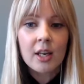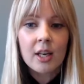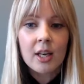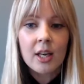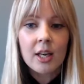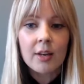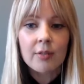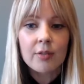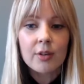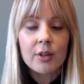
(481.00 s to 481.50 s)

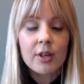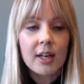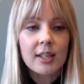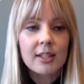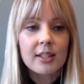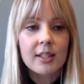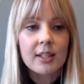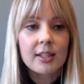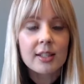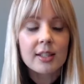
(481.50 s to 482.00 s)
If you guys
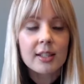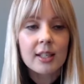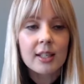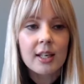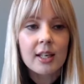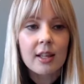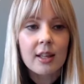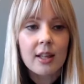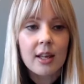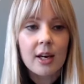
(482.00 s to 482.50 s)
can see it
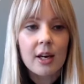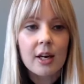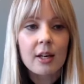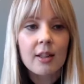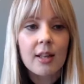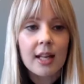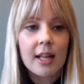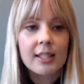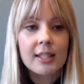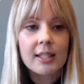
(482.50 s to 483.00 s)
there,
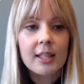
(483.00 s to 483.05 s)
that's the